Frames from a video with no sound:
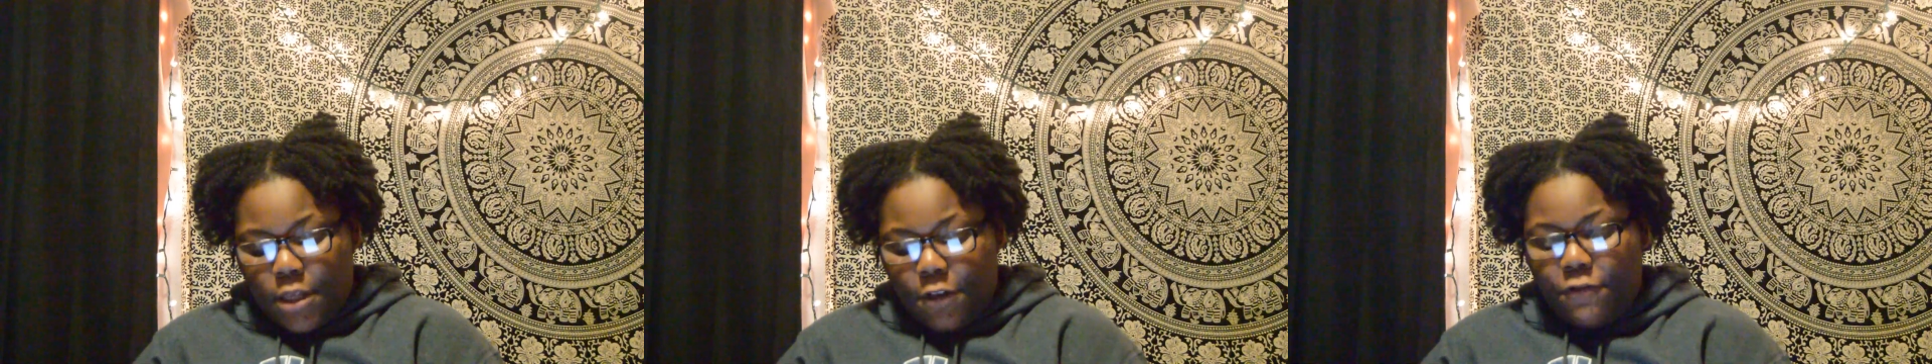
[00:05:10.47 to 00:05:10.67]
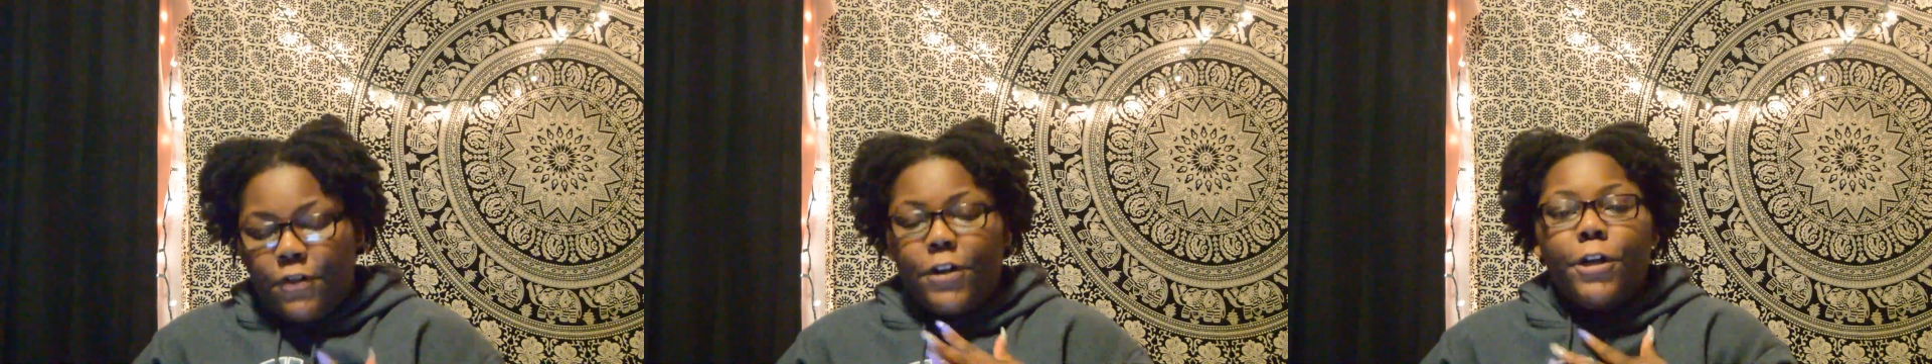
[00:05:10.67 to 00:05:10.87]

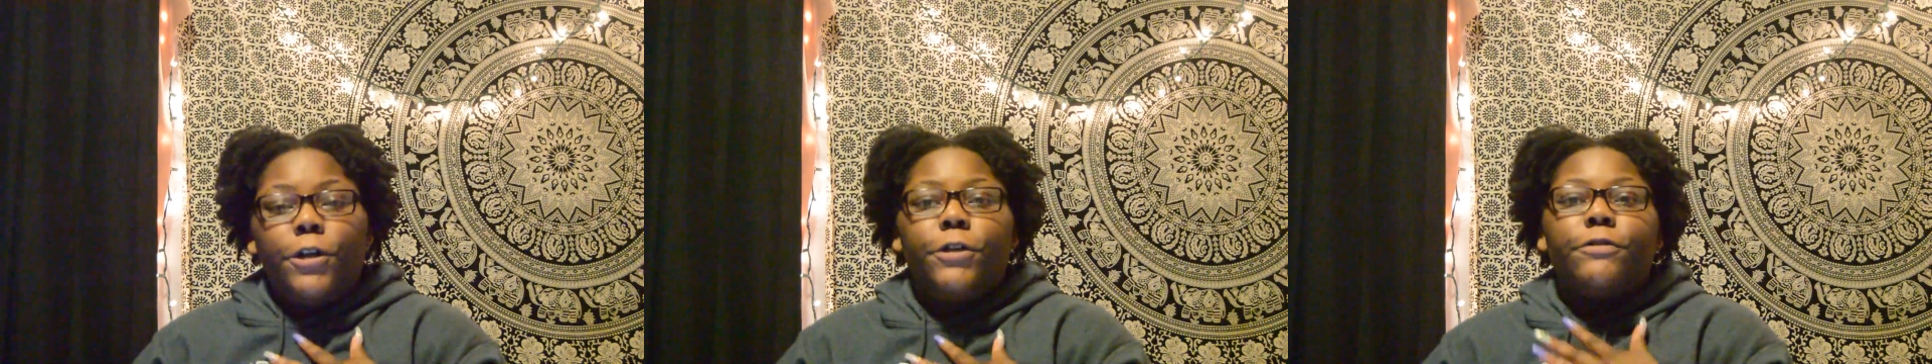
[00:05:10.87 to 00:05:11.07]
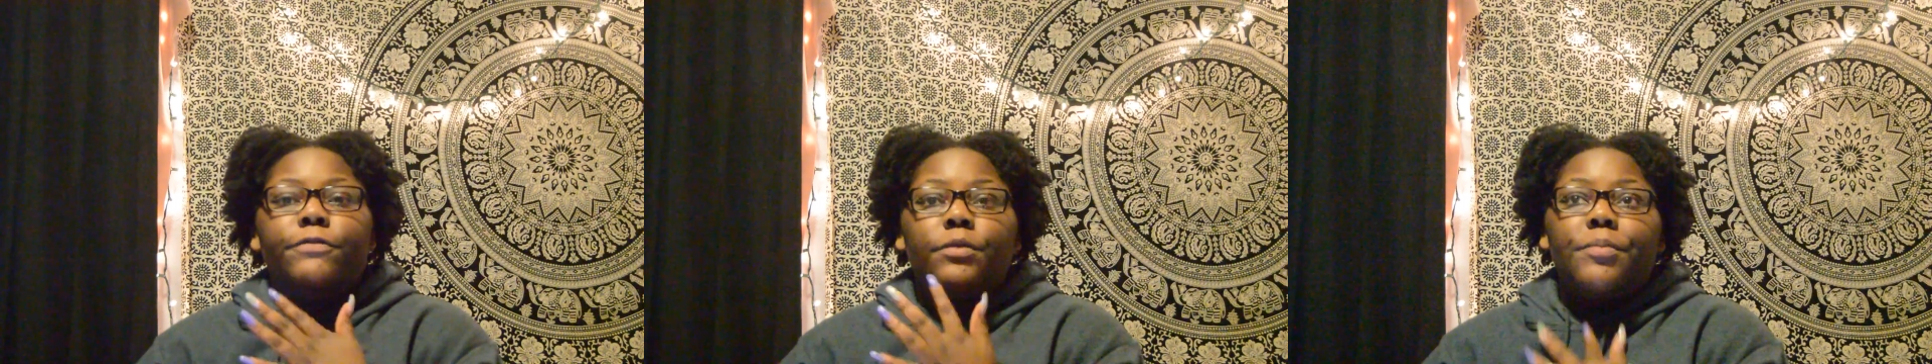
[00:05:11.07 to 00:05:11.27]

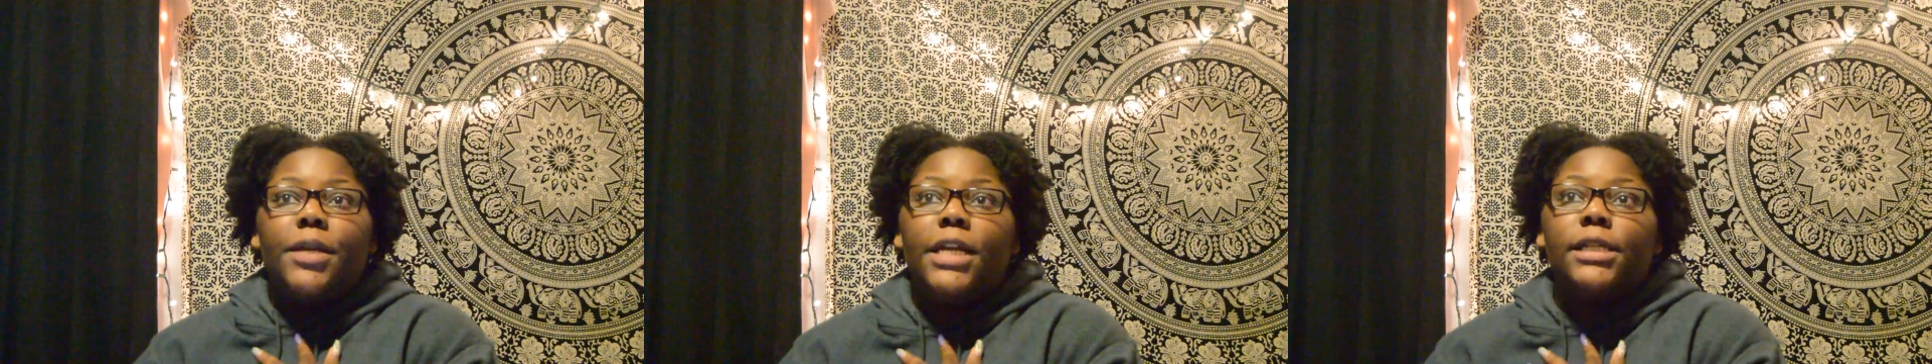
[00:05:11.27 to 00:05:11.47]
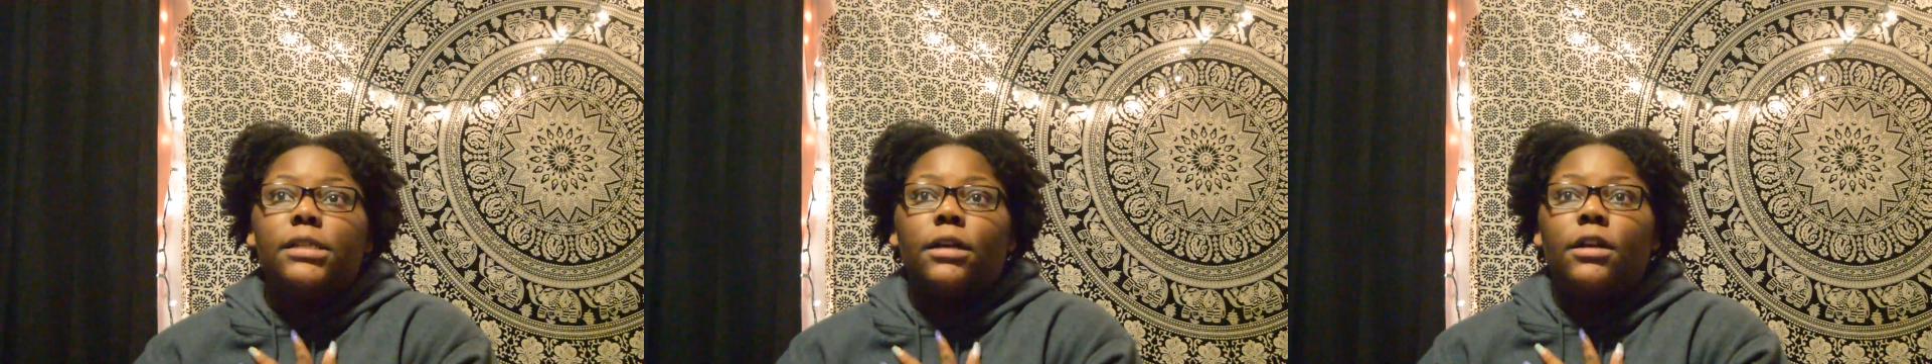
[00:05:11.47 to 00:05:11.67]
for
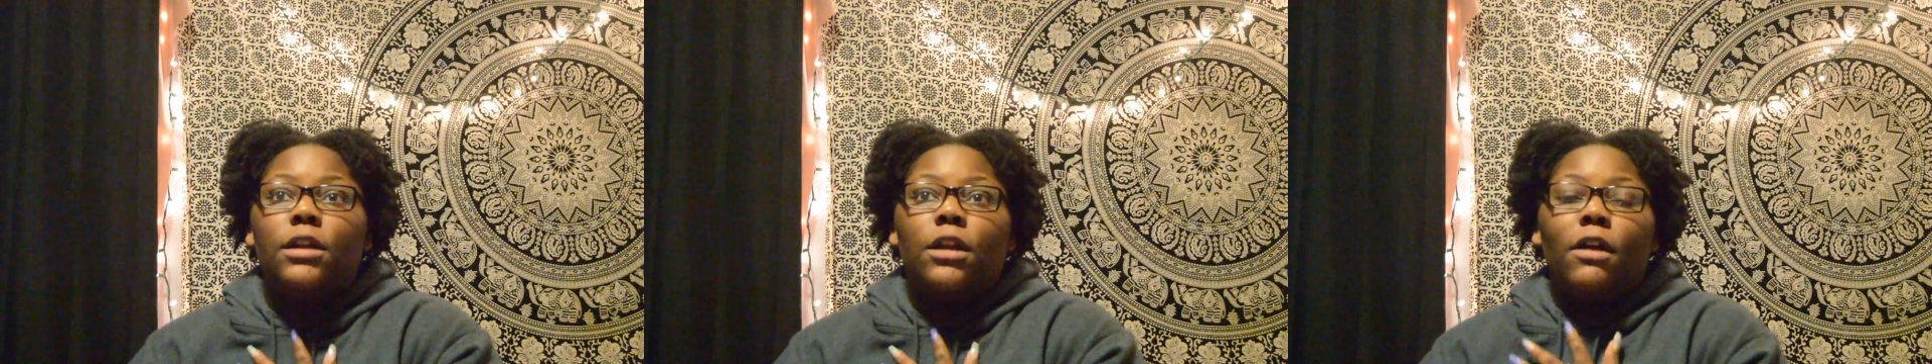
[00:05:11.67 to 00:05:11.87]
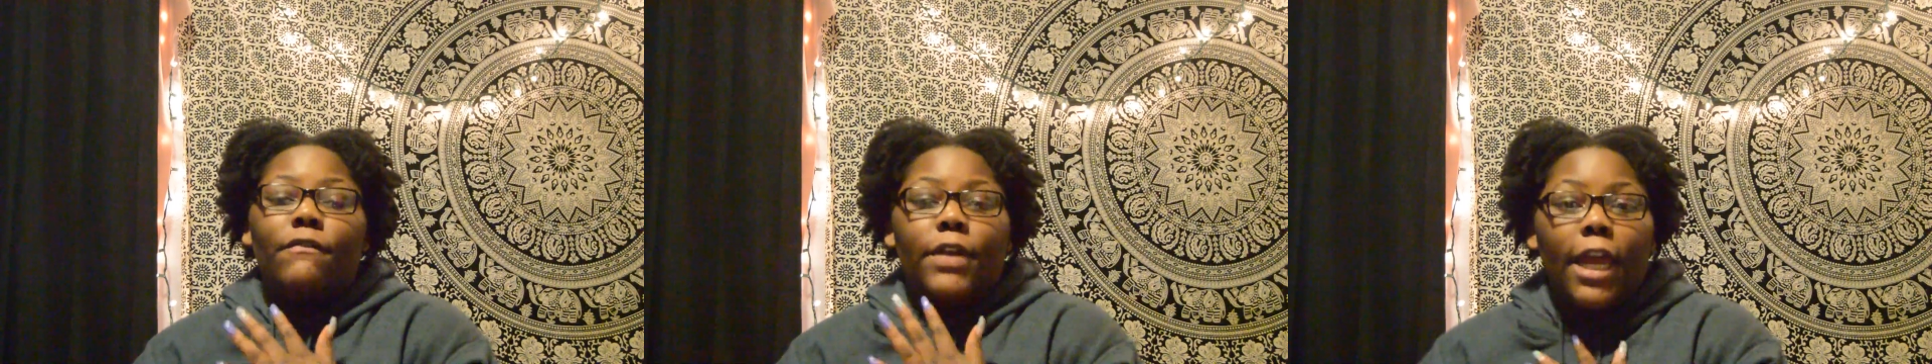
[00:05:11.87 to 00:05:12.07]
me it
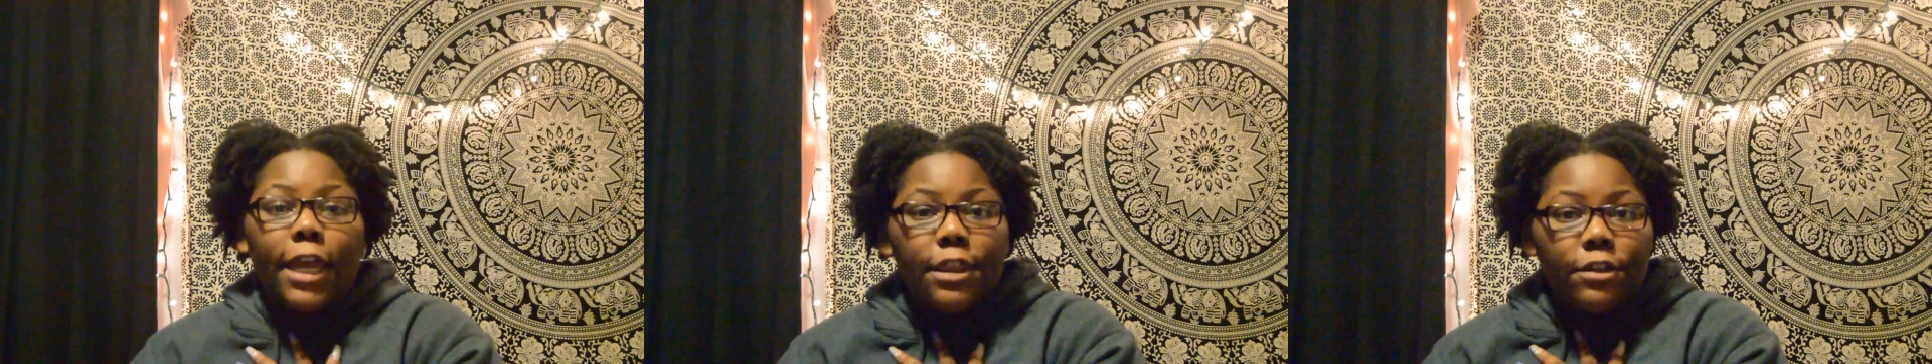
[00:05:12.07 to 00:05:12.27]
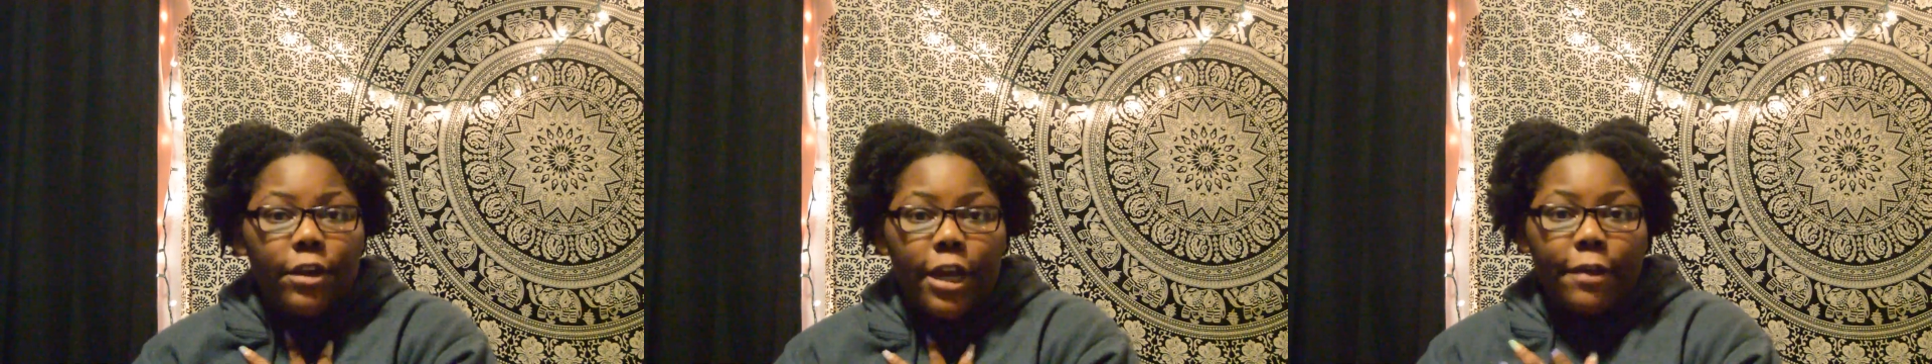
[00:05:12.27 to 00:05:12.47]
started off
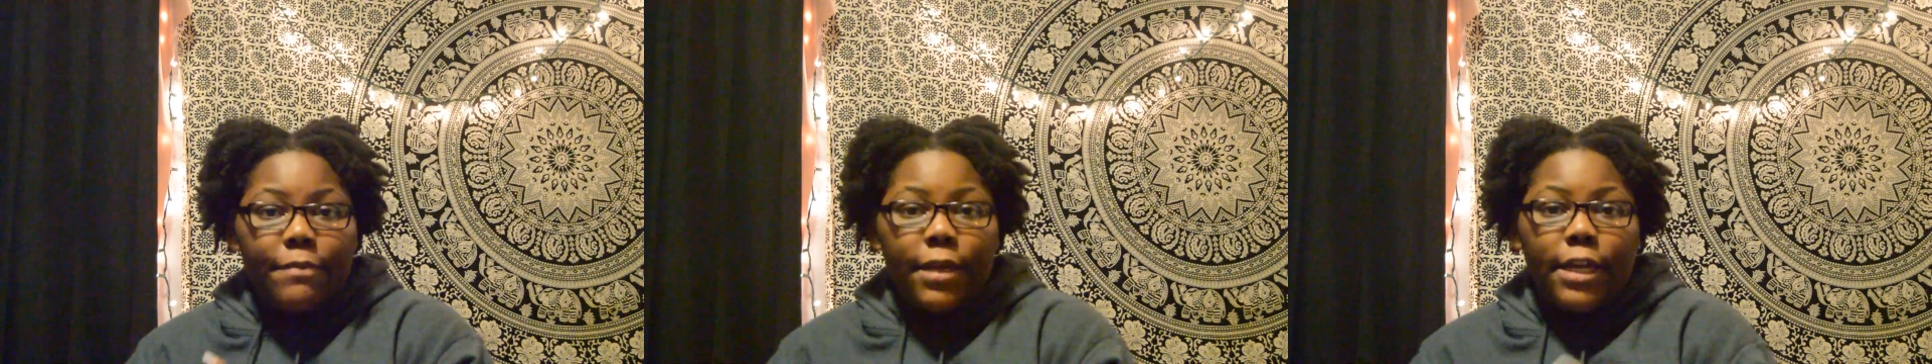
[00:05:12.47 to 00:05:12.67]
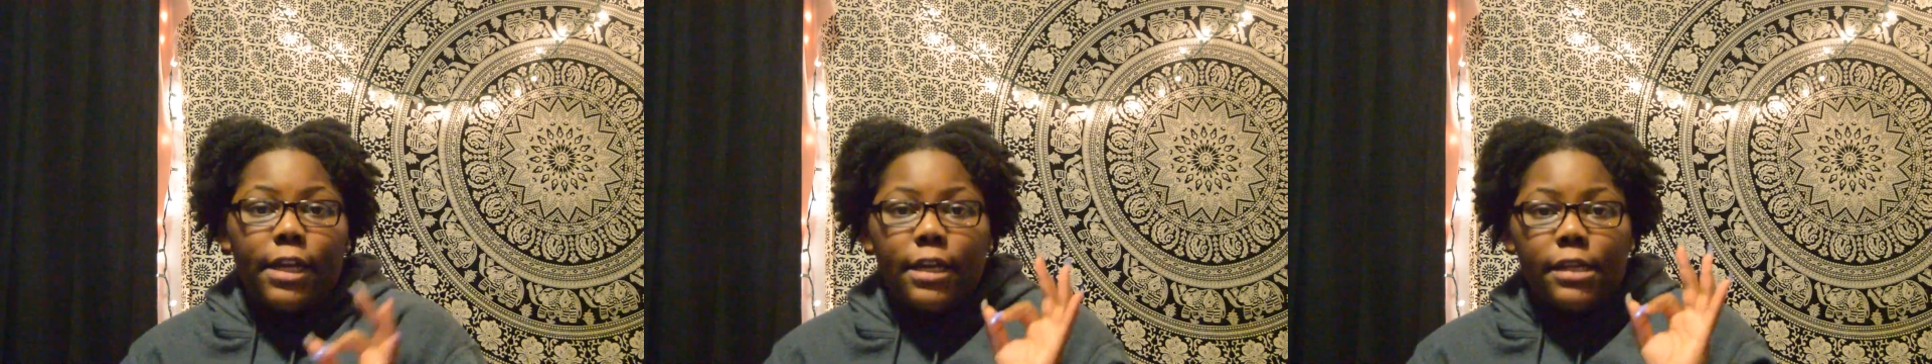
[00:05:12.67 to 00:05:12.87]
8th grade
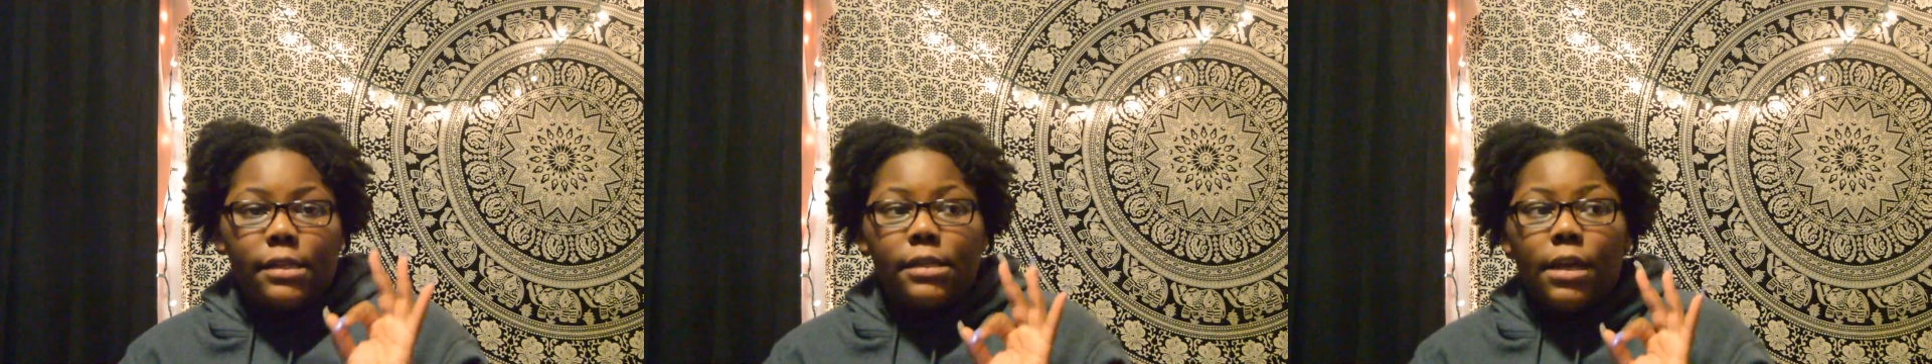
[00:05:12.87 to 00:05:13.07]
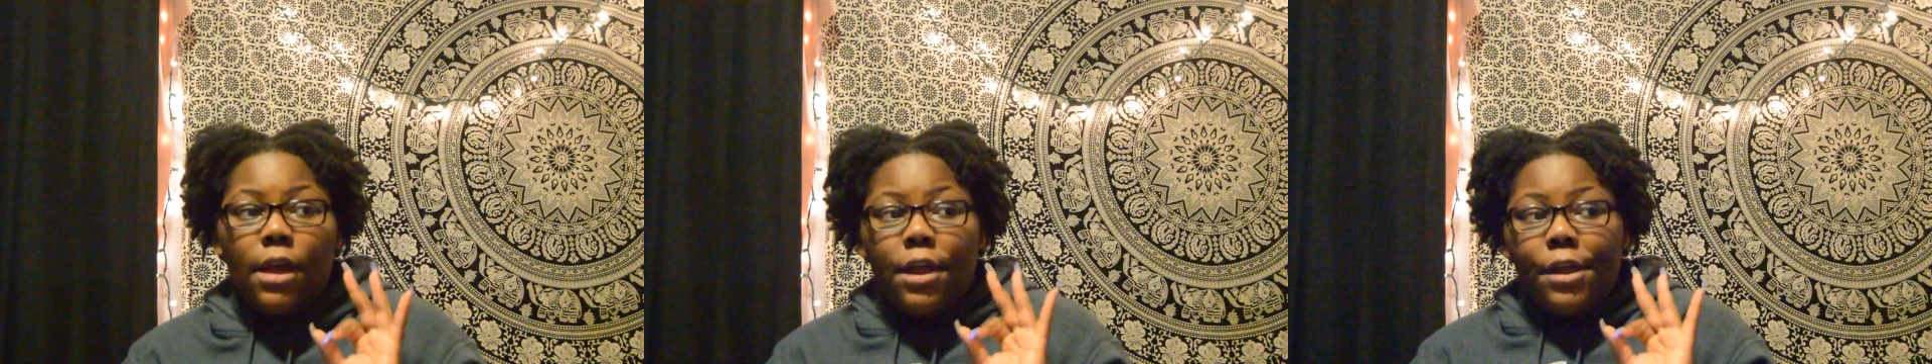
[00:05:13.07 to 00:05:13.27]

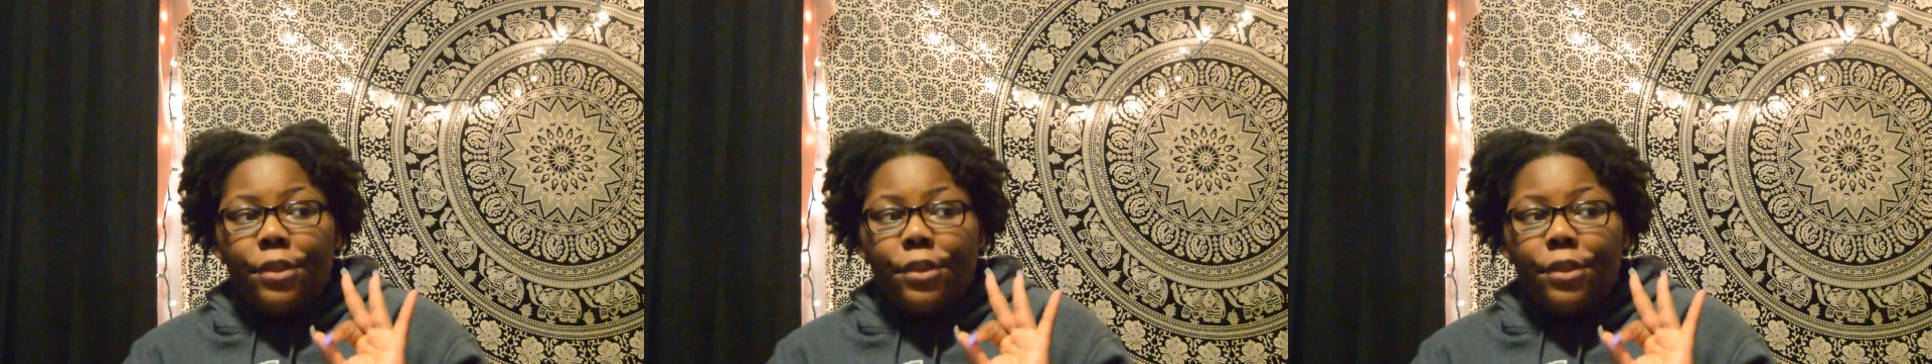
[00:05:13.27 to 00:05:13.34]
because